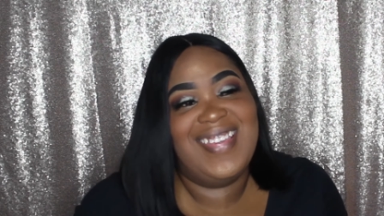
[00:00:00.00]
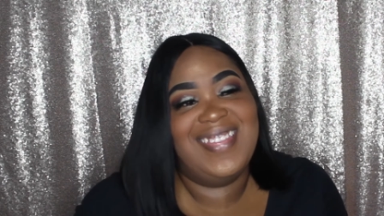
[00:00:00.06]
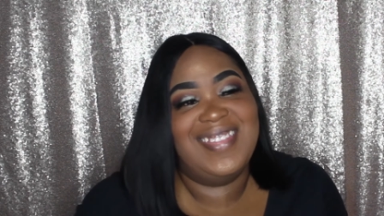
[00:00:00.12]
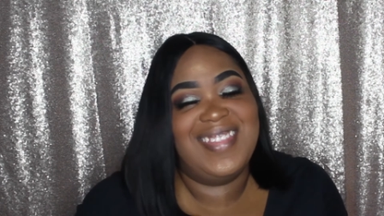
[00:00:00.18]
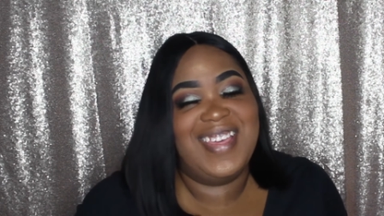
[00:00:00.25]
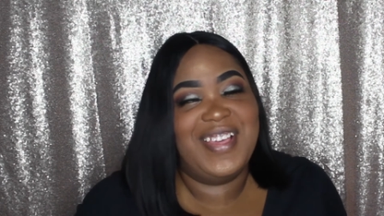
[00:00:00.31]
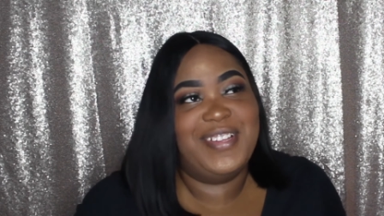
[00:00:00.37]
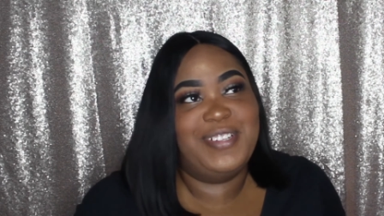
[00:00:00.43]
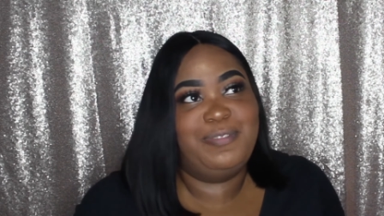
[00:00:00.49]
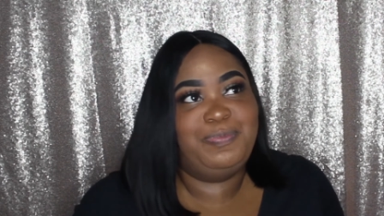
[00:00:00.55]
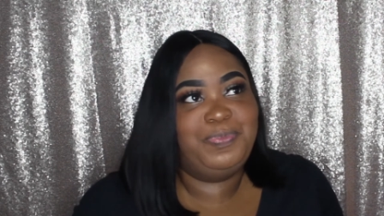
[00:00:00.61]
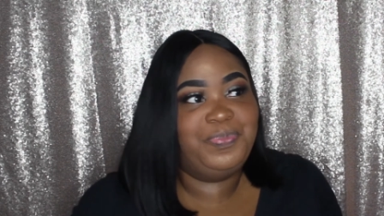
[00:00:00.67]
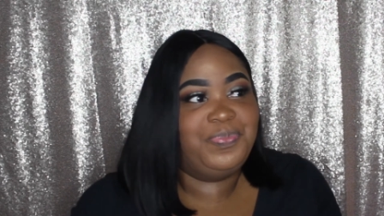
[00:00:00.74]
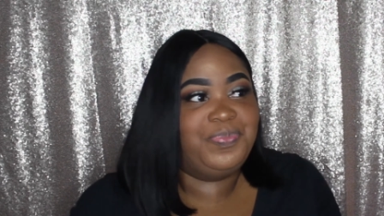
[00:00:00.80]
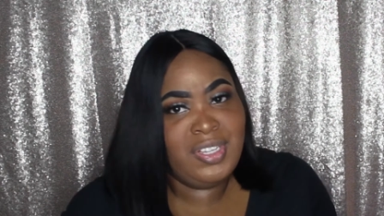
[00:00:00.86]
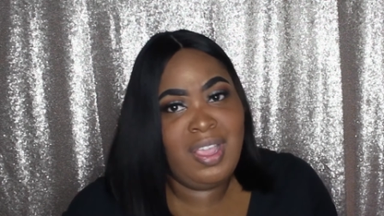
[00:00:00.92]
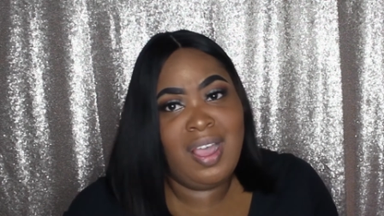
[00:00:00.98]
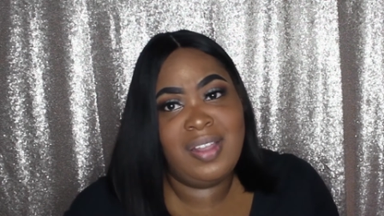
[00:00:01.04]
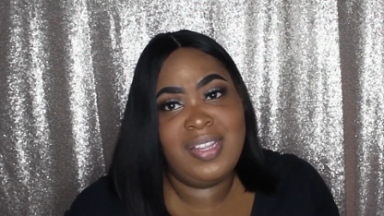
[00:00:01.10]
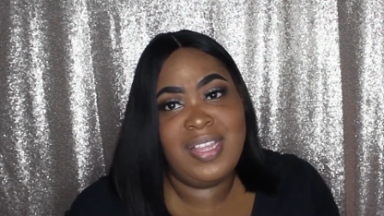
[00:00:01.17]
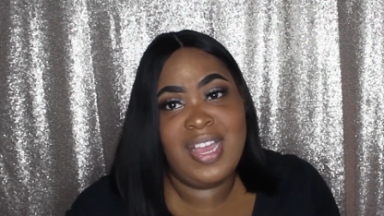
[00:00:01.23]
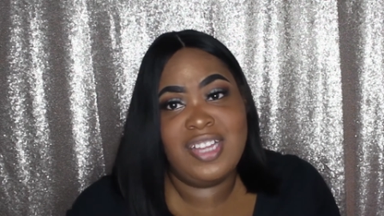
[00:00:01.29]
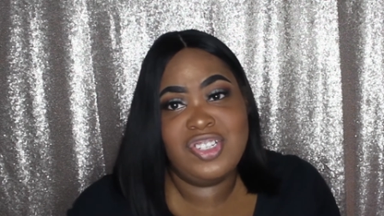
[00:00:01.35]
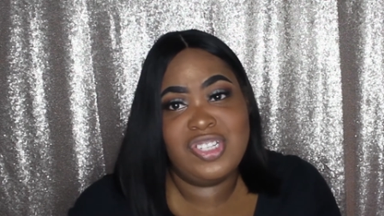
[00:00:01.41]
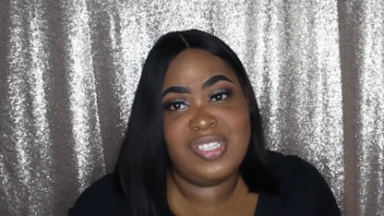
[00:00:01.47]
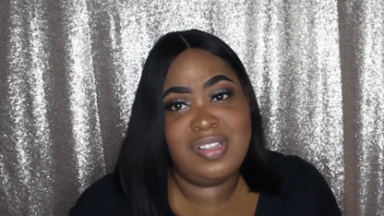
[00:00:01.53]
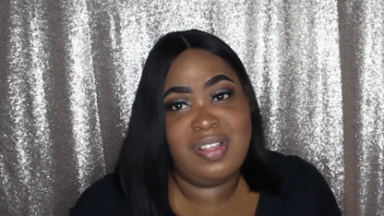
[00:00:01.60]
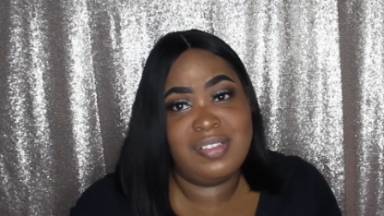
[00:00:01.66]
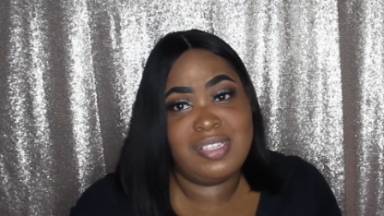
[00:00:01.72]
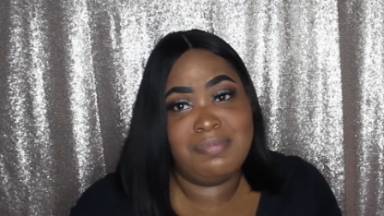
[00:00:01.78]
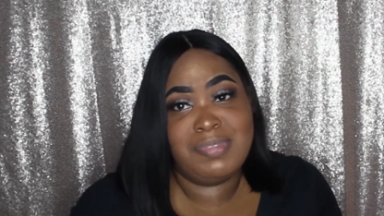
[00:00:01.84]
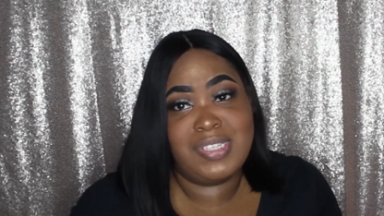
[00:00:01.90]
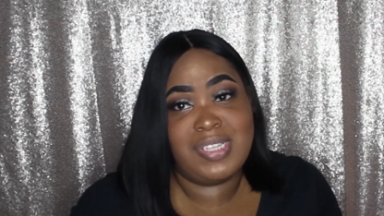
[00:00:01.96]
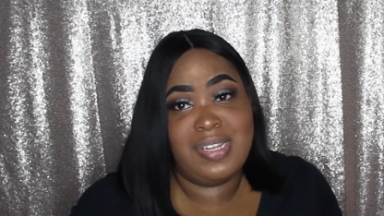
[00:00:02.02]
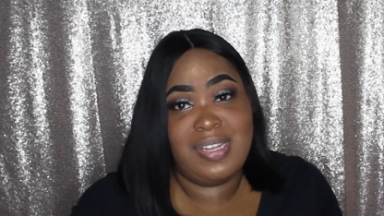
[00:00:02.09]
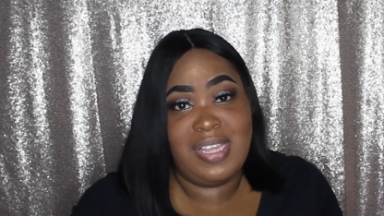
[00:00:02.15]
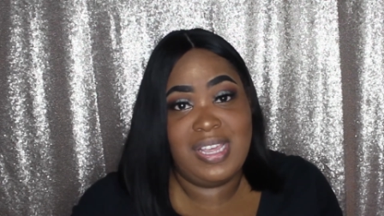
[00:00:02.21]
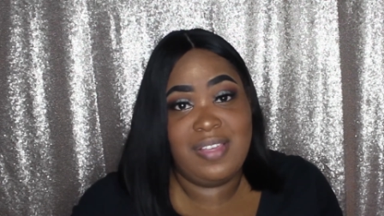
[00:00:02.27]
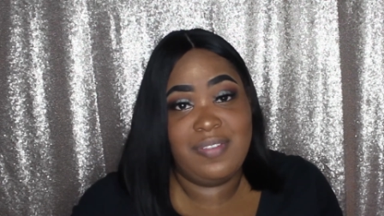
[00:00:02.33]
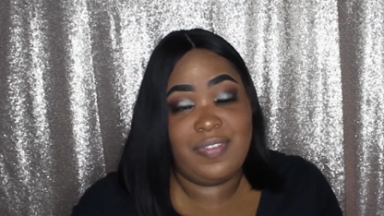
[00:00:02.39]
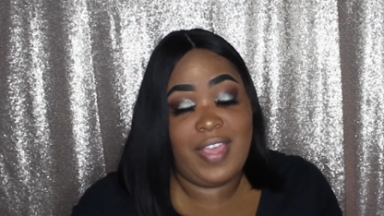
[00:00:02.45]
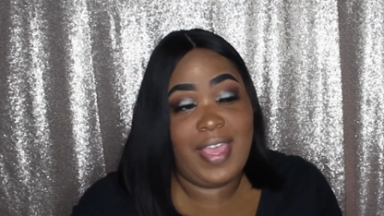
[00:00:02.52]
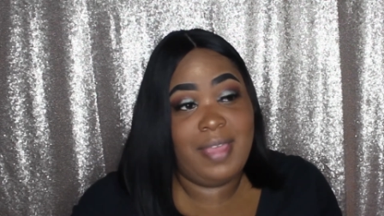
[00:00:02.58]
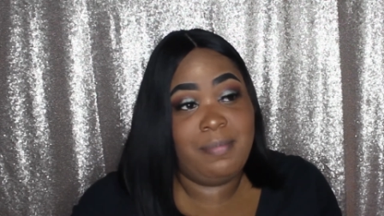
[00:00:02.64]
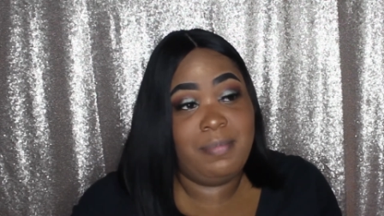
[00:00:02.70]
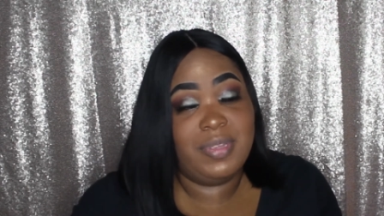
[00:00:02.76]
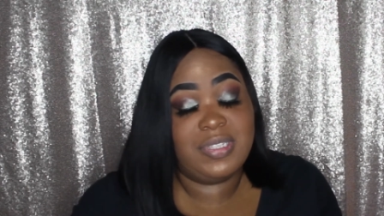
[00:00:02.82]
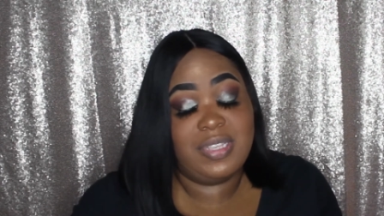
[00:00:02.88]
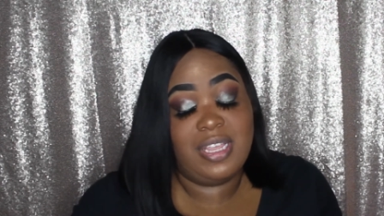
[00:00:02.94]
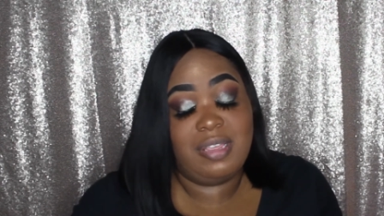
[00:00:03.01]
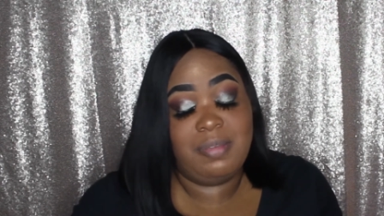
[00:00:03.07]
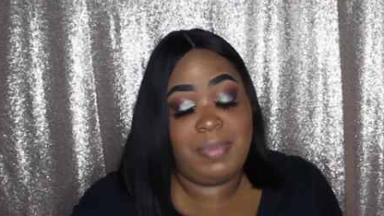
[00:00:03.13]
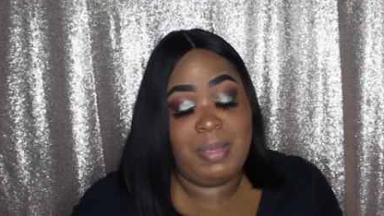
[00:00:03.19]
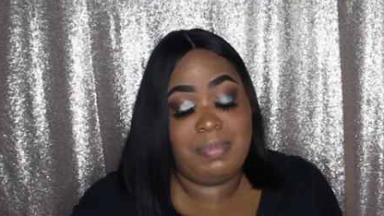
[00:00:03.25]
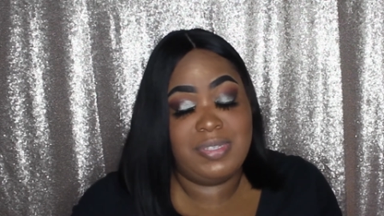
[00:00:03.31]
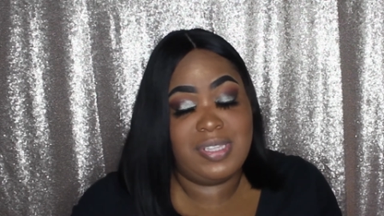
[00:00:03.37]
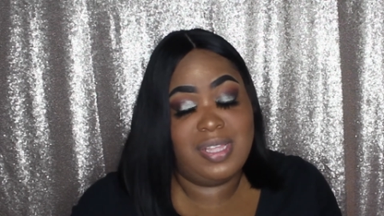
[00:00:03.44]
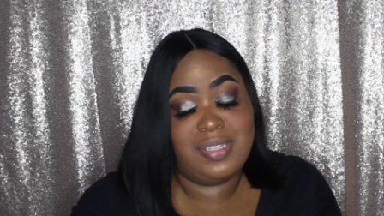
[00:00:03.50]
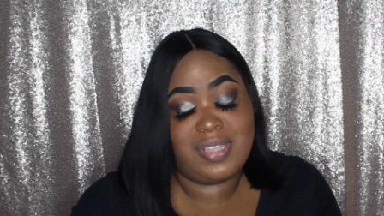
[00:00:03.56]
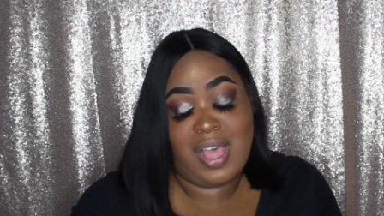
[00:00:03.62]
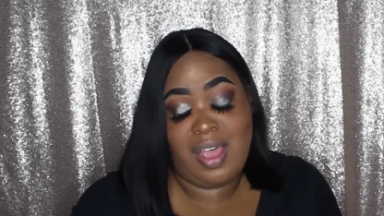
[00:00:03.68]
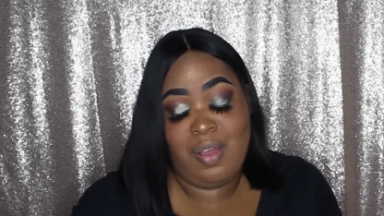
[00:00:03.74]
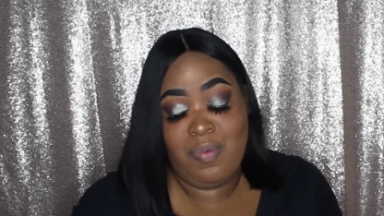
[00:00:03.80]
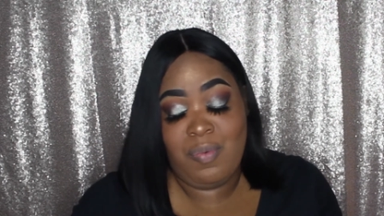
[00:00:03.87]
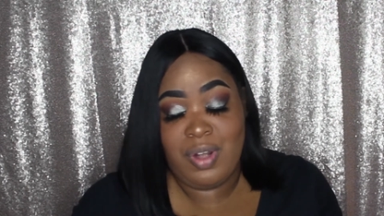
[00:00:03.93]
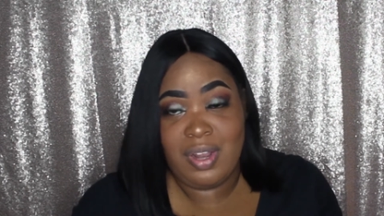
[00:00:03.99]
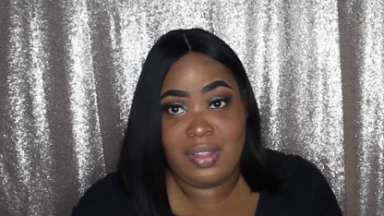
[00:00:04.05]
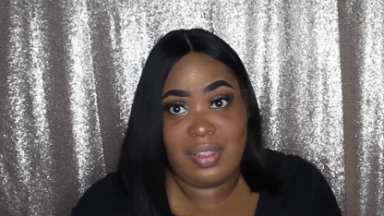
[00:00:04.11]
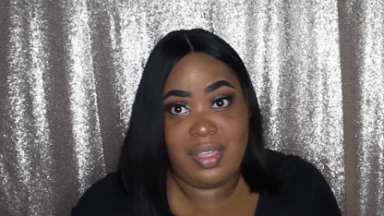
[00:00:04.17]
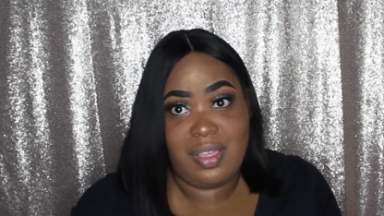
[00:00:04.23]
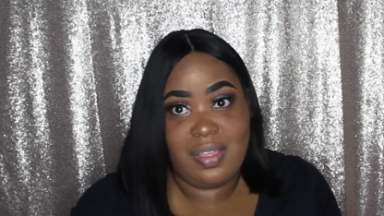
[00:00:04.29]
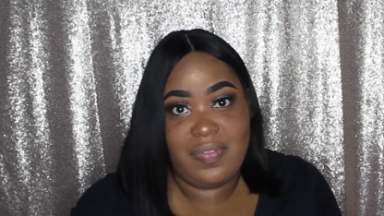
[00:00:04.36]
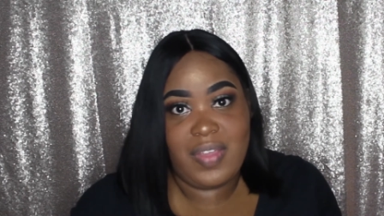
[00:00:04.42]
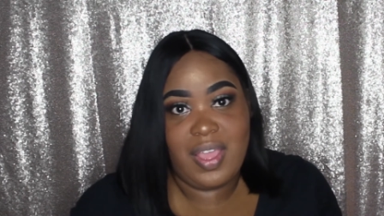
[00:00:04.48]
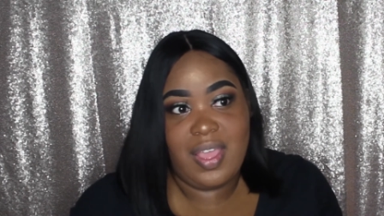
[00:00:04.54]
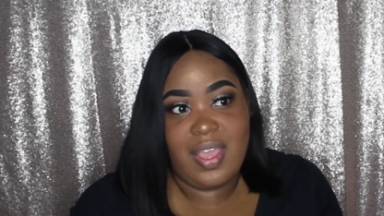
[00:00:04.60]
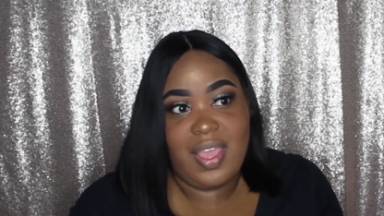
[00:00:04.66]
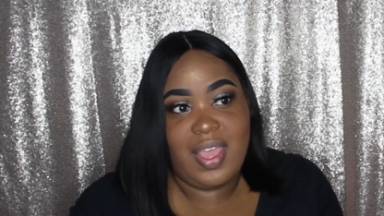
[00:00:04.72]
and then Alejandra tells him to leave. And Miss Nikki Baby says, I don't want to leave.